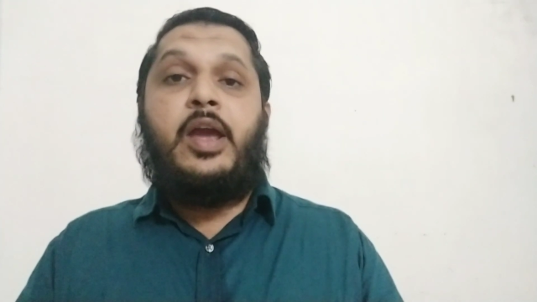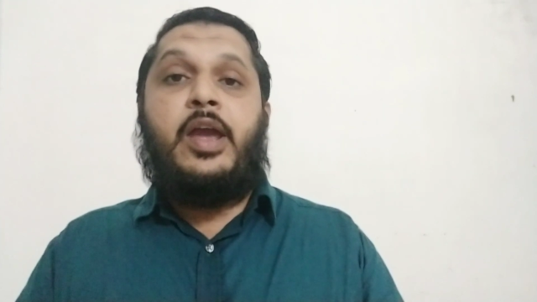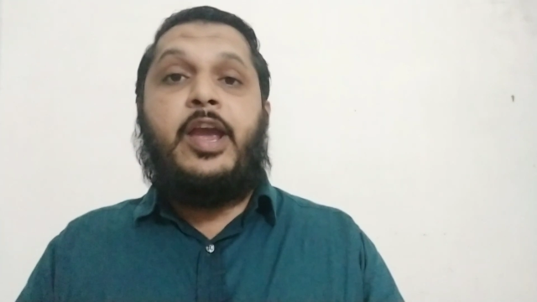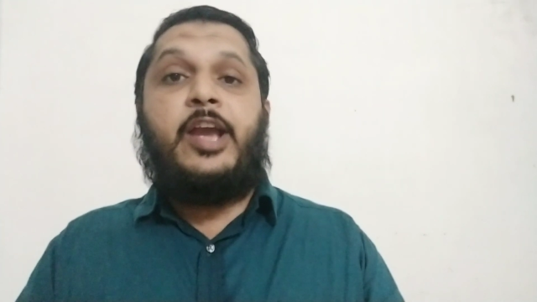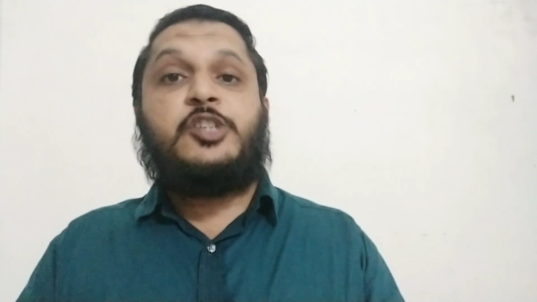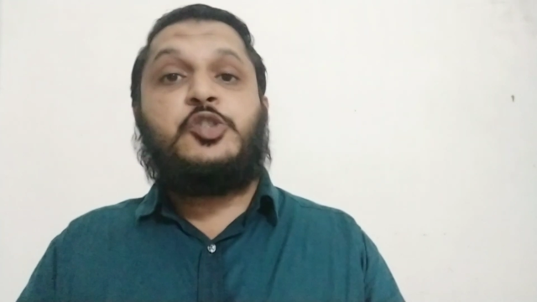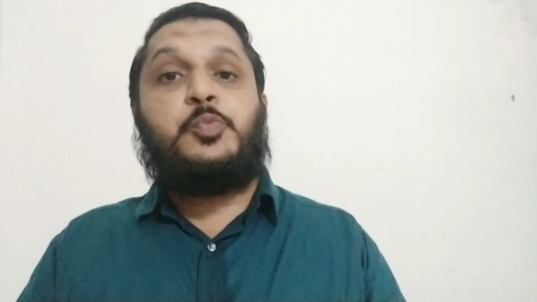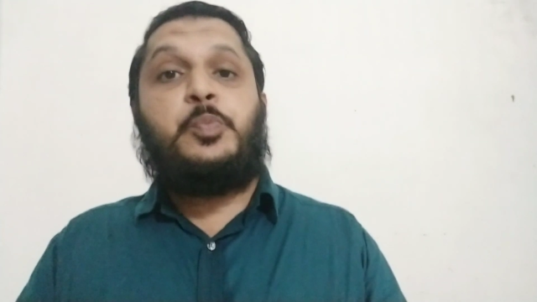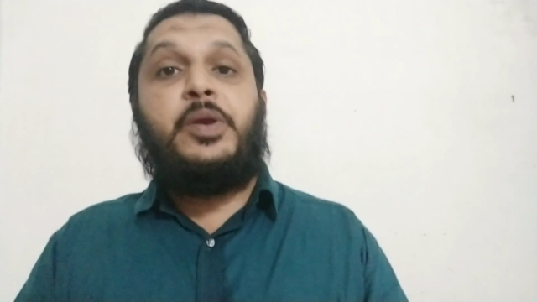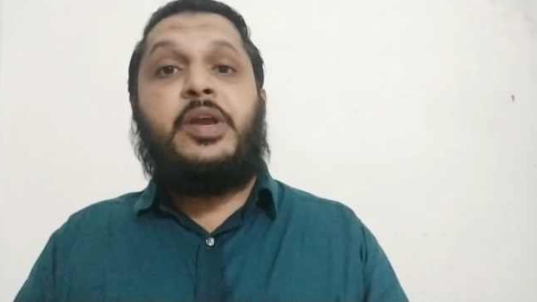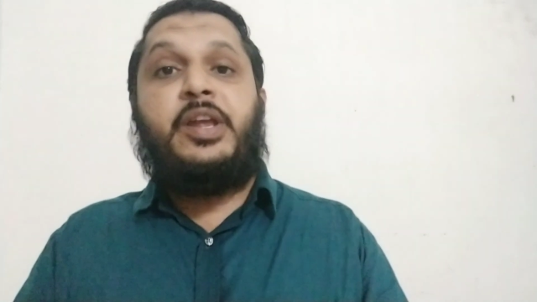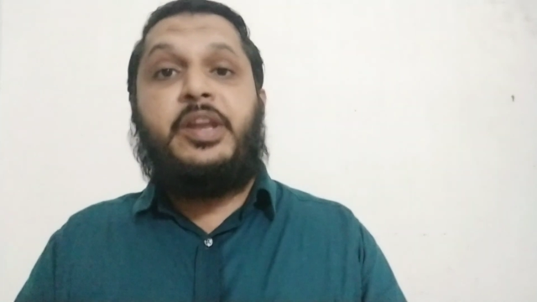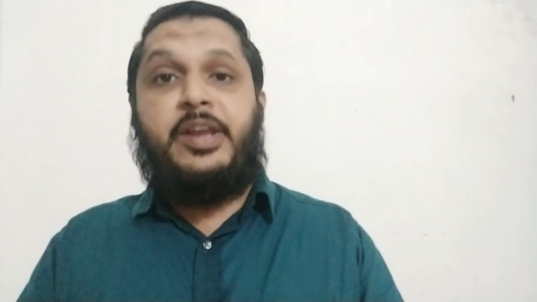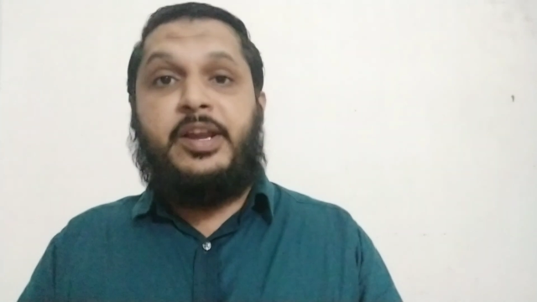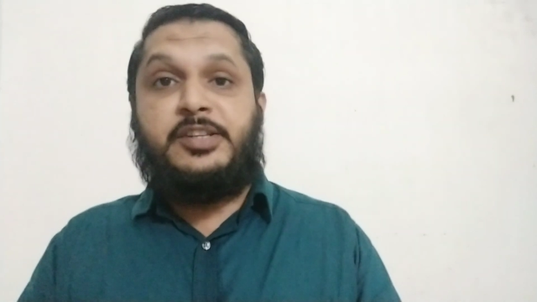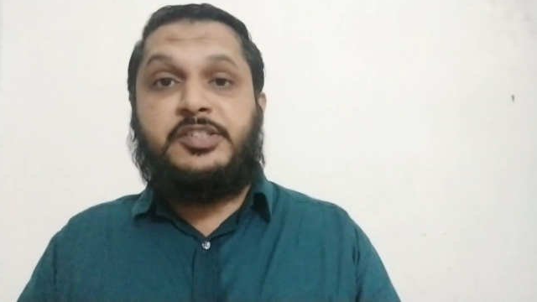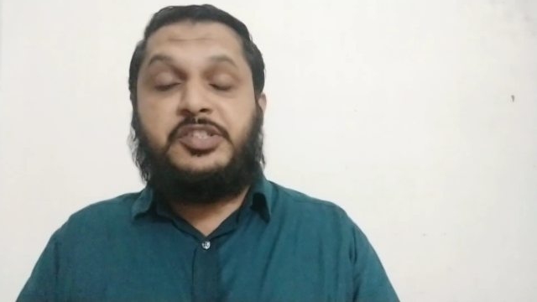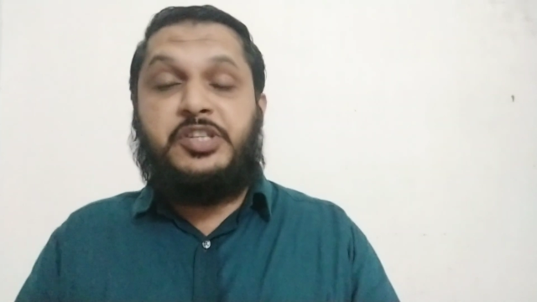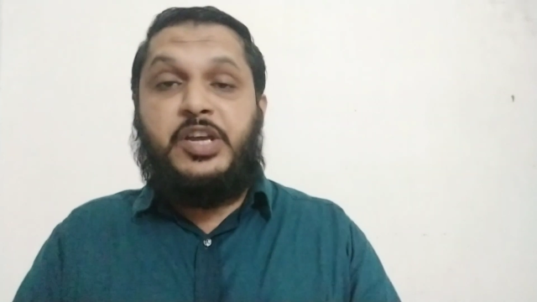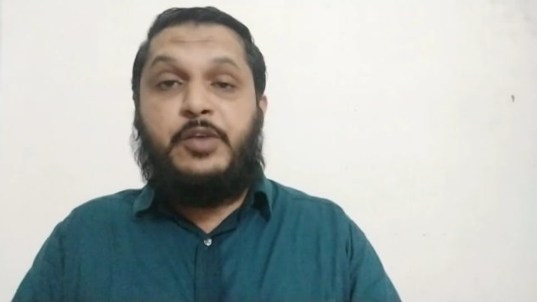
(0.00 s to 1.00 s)

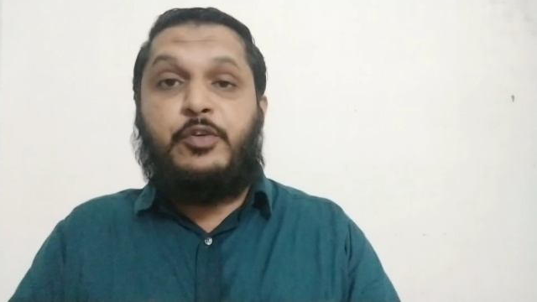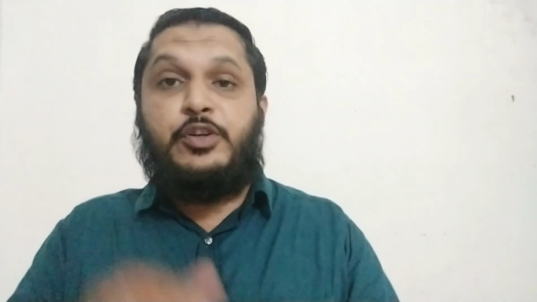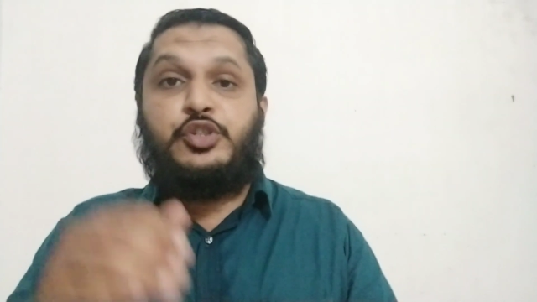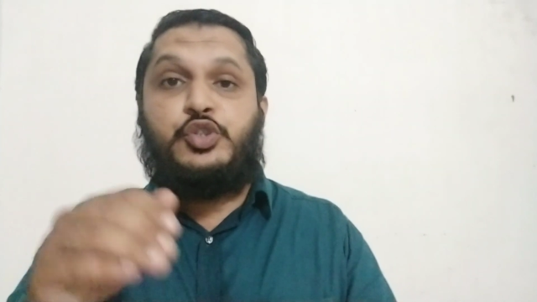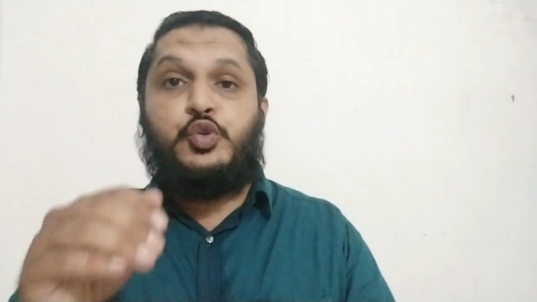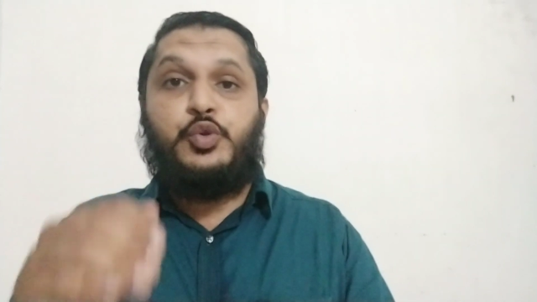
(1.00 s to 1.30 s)
experience even